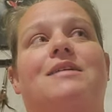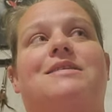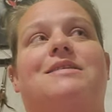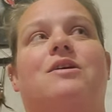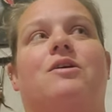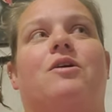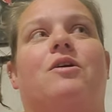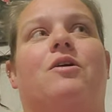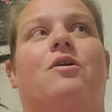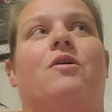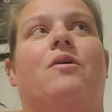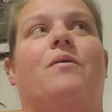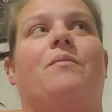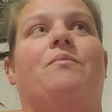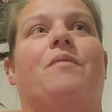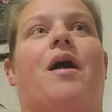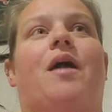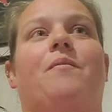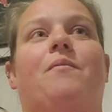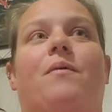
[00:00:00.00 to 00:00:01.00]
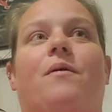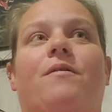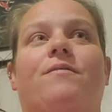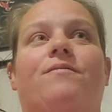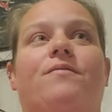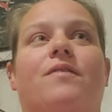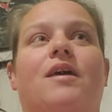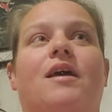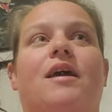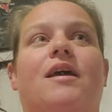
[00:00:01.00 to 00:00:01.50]
So my
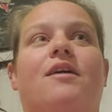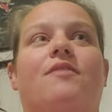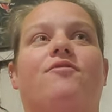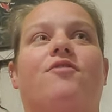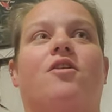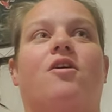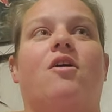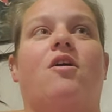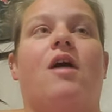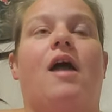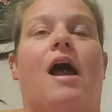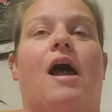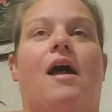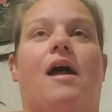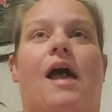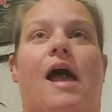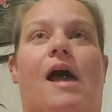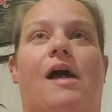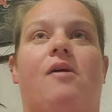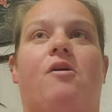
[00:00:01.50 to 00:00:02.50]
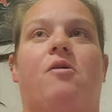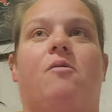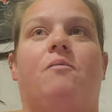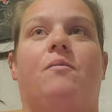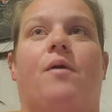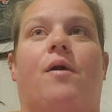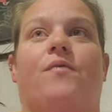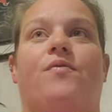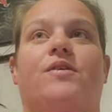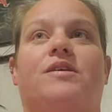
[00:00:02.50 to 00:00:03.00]
birth kit for at-home
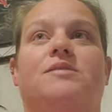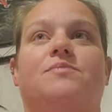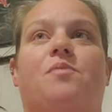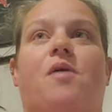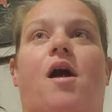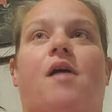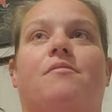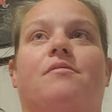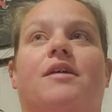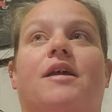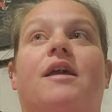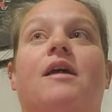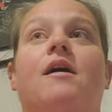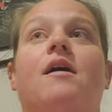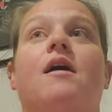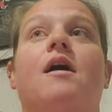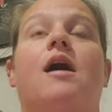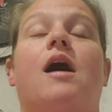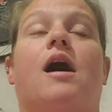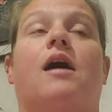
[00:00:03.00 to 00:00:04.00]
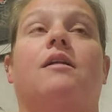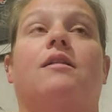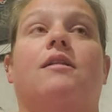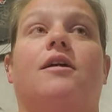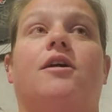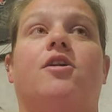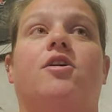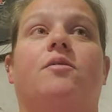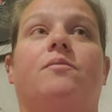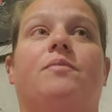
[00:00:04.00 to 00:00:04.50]
birth is probably a
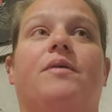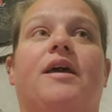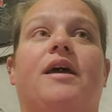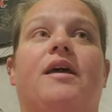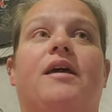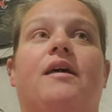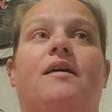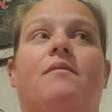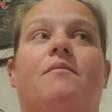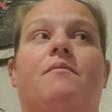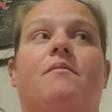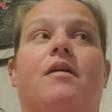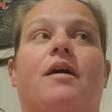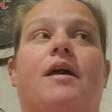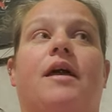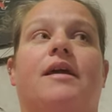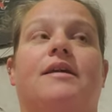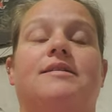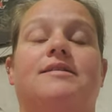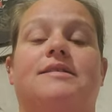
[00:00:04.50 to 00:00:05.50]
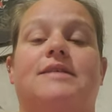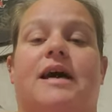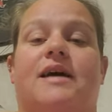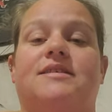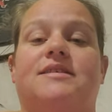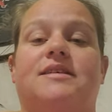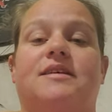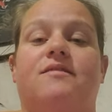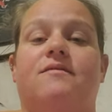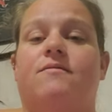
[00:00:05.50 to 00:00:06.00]
little bit
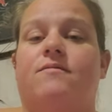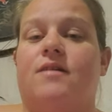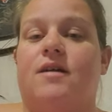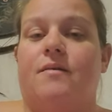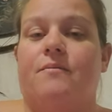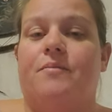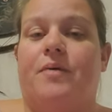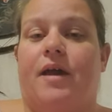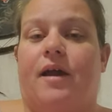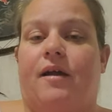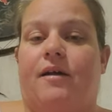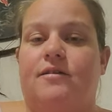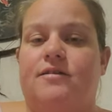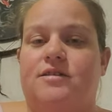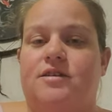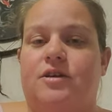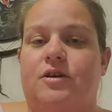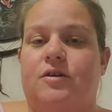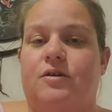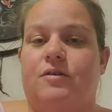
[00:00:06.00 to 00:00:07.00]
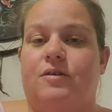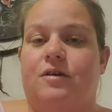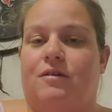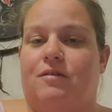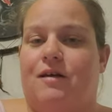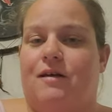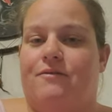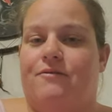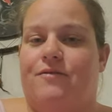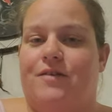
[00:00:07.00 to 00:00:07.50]
excessive compared to
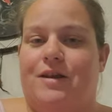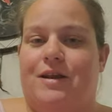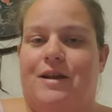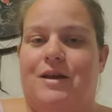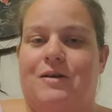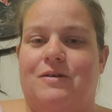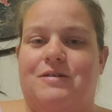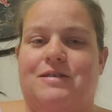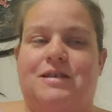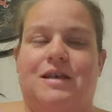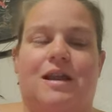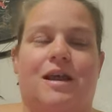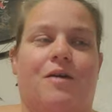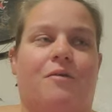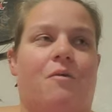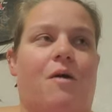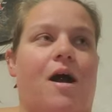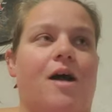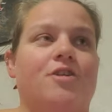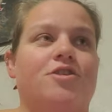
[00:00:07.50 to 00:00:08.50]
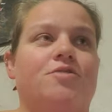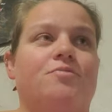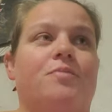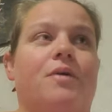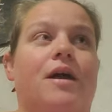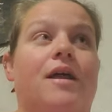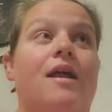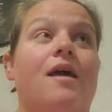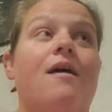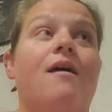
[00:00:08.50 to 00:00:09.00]
the videos that I watch,
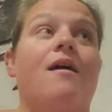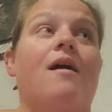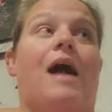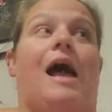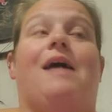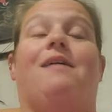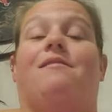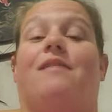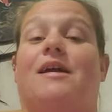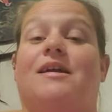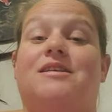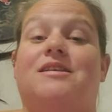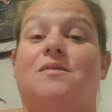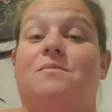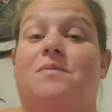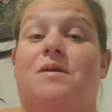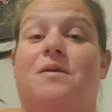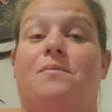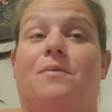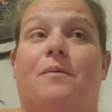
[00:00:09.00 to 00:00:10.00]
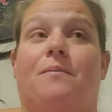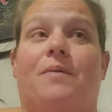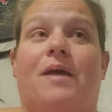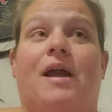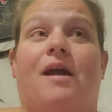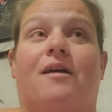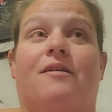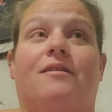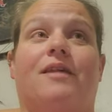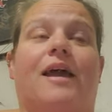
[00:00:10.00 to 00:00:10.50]
but I like to be
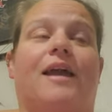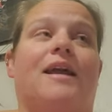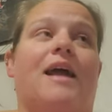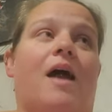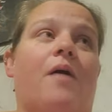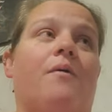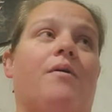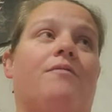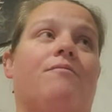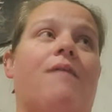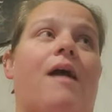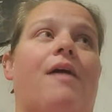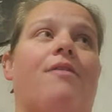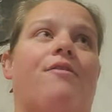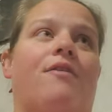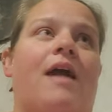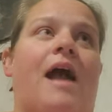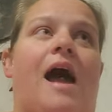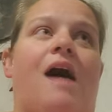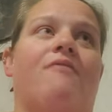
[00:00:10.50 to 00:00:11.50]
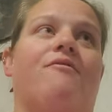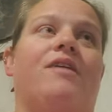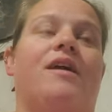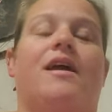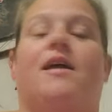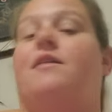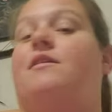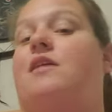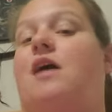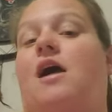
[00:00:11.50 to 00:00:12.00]
prepared. Like I would rather have
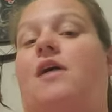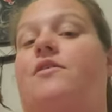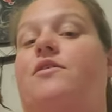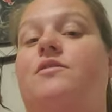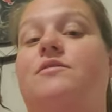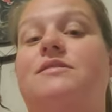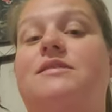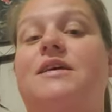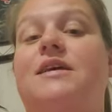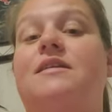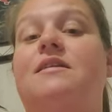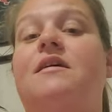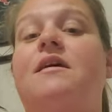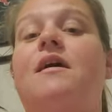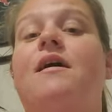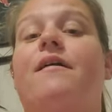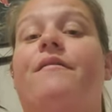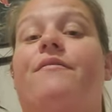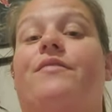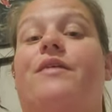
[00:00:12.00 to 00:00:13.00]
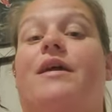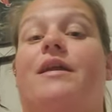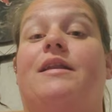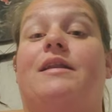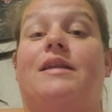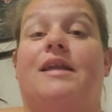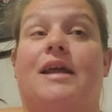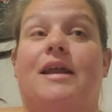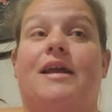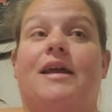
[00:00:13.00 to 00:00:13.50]
it and not use it
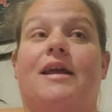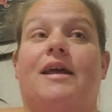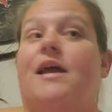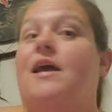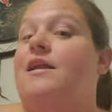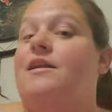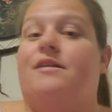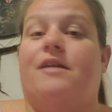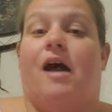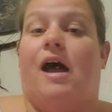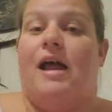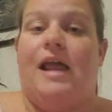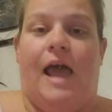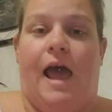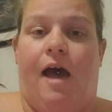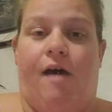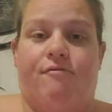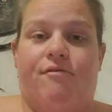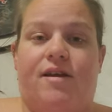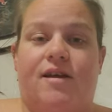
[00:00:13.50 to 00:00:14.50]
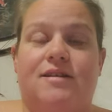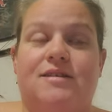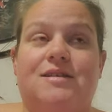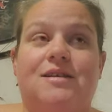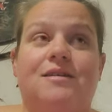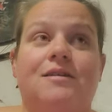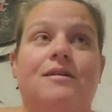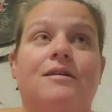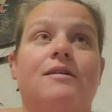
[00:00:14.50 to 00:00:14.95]
than need it and not have it.